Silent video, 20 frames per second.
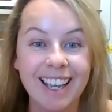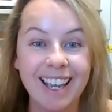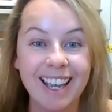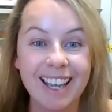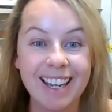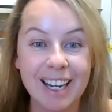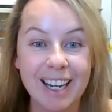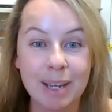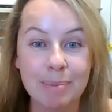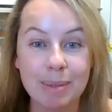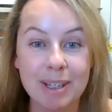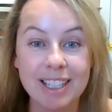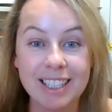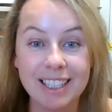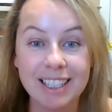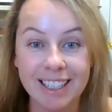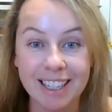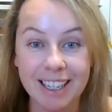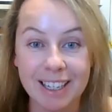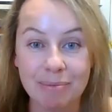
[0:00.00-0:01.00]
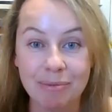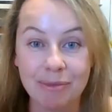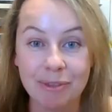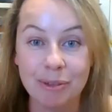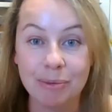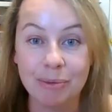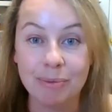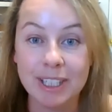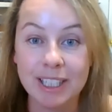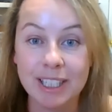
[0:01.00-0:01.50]
and Emma Sydenham
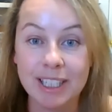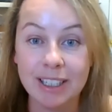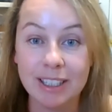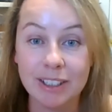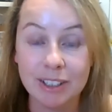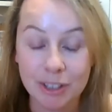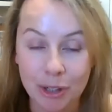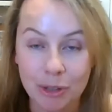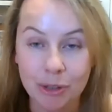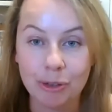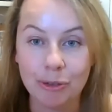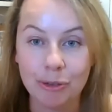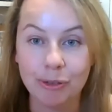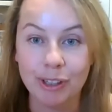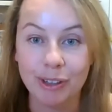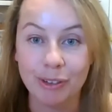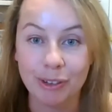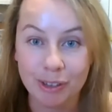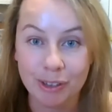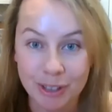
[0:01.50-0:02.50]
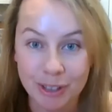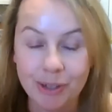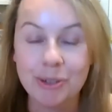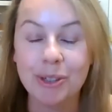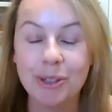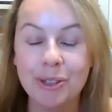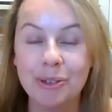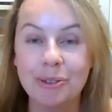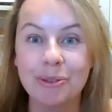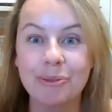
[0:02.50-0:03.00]
from Social
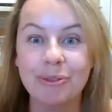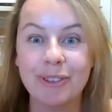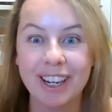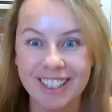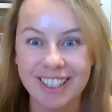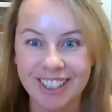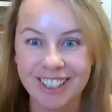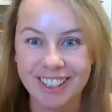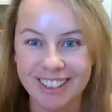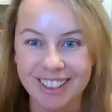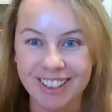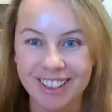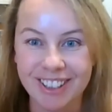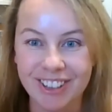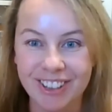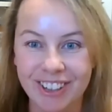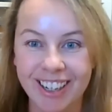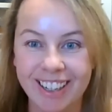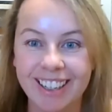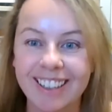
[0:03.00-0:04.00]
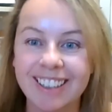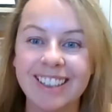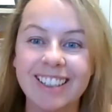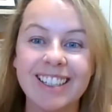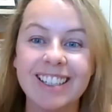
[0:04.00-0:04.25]
Ventures Australia